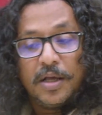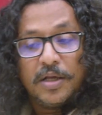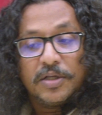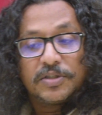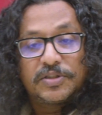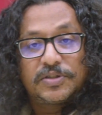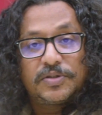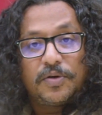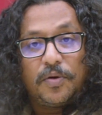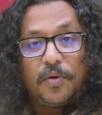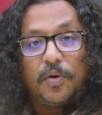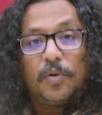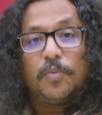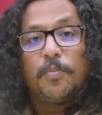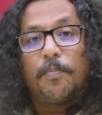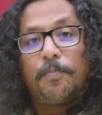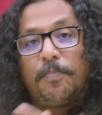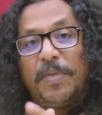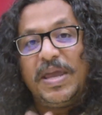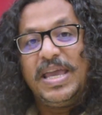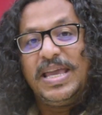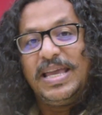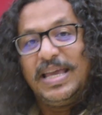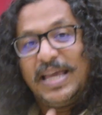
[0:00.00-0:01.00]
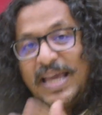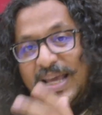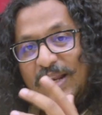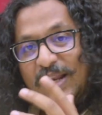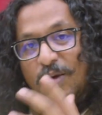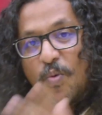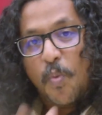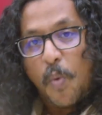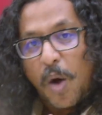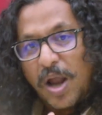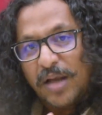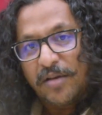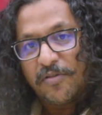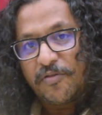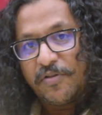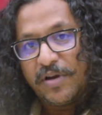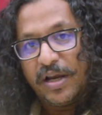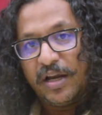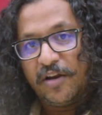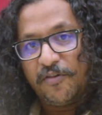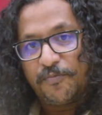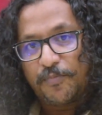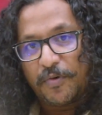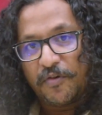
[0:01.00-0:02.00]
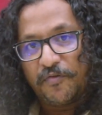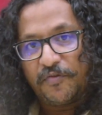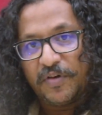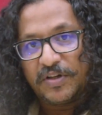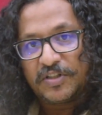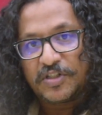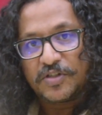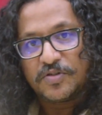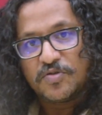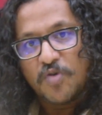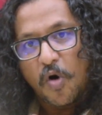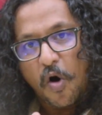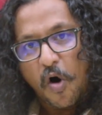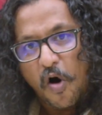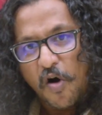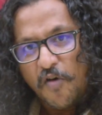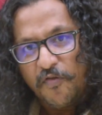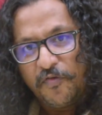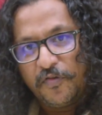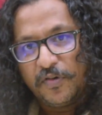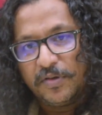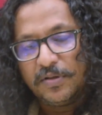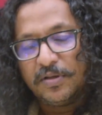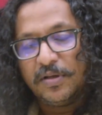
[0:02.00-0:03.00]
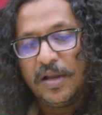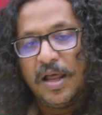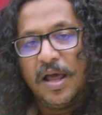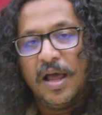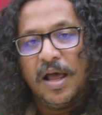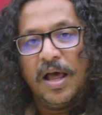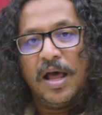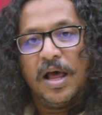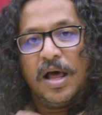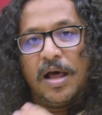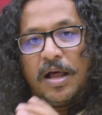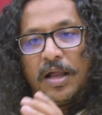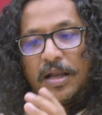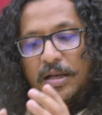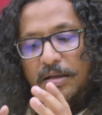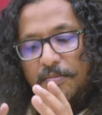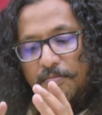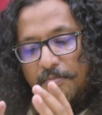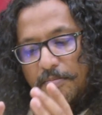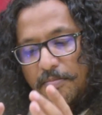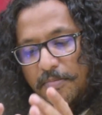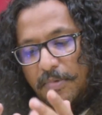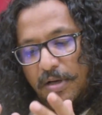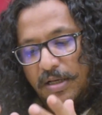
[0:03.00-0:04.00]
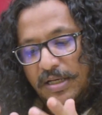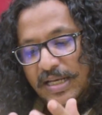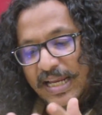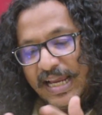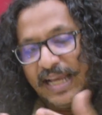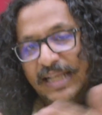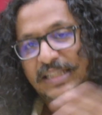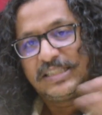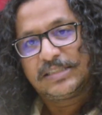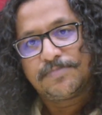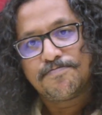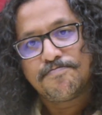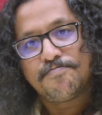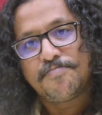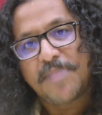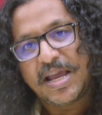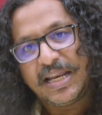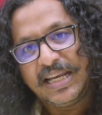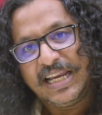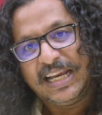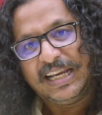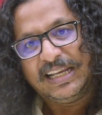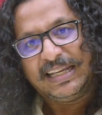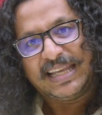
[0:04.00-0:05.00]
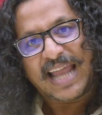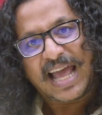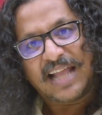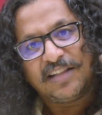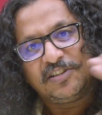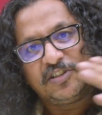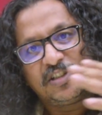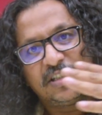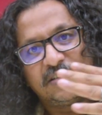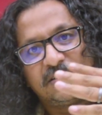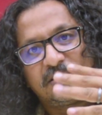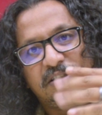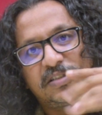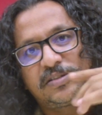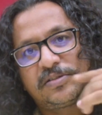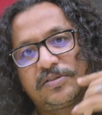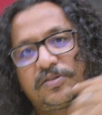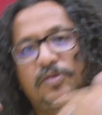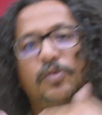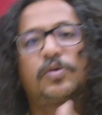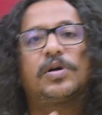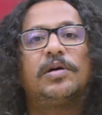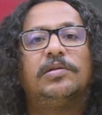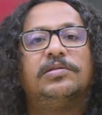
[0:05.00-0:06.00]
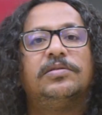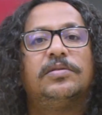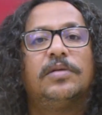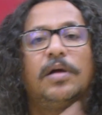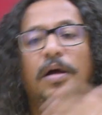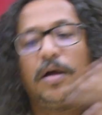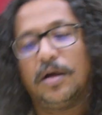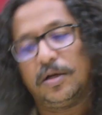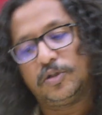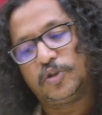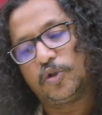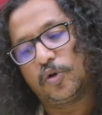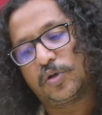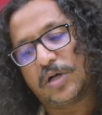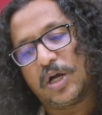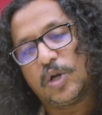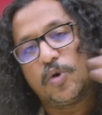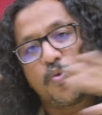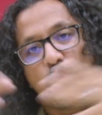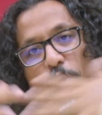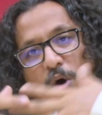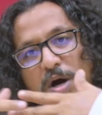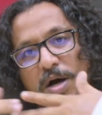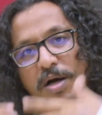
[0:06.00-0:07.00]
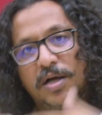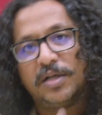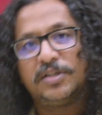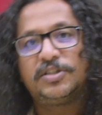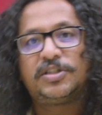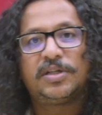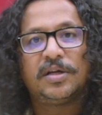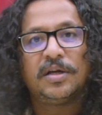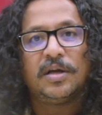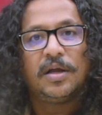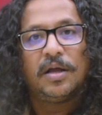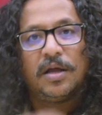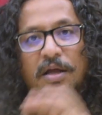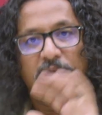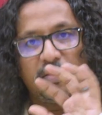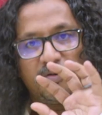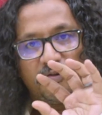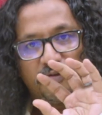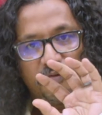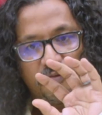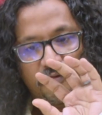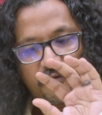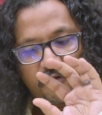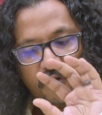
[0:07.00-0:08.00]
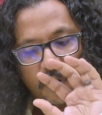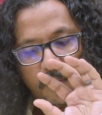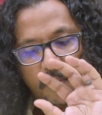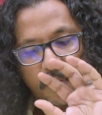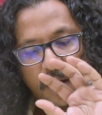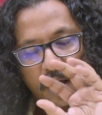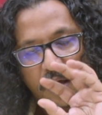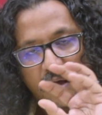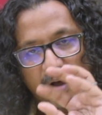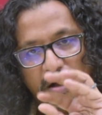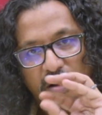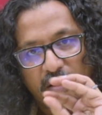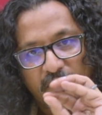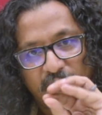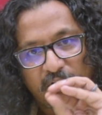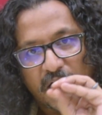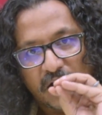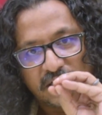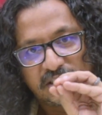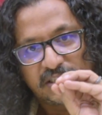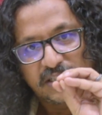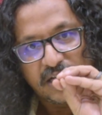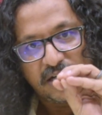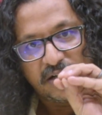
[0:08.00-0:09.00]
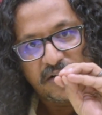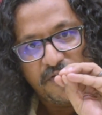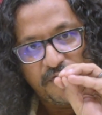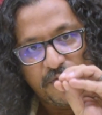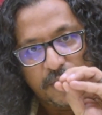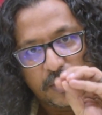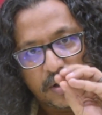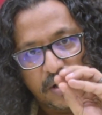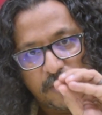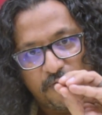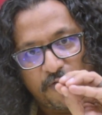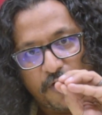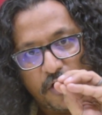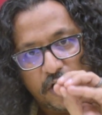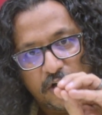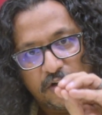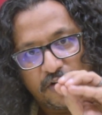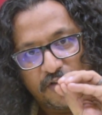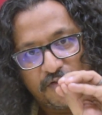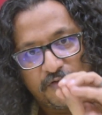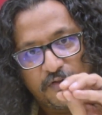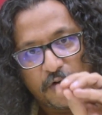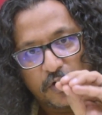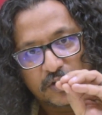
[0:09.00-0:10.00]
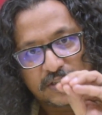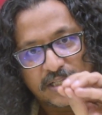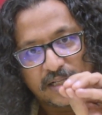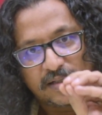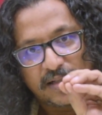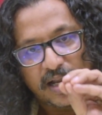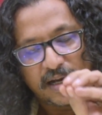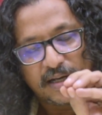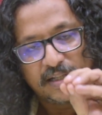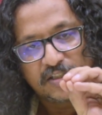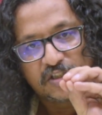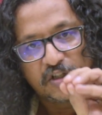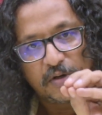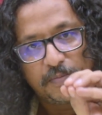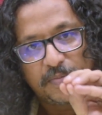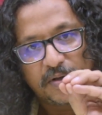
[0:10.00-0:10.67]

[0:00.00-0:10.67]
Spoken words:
So being in one creative profession often leads many tangents to converge from a centrifugal point of force, and that is you,